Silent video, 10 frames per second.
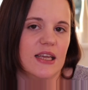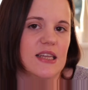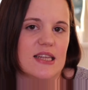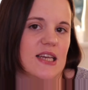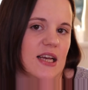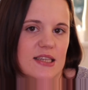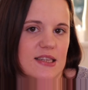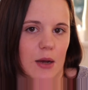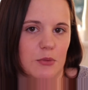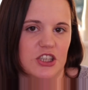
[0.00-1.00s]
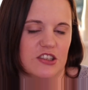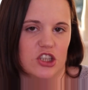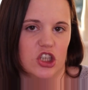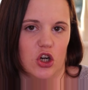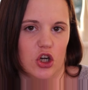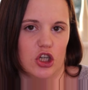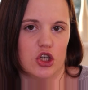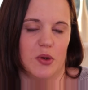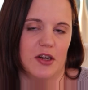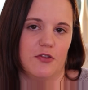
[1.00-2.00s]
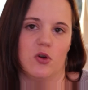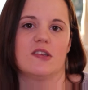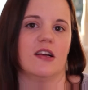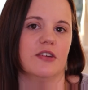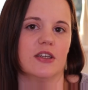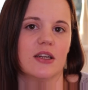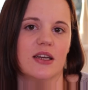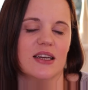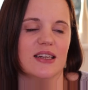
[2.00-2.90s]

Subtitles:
eating turkey sandwiches and chocolate 24/7,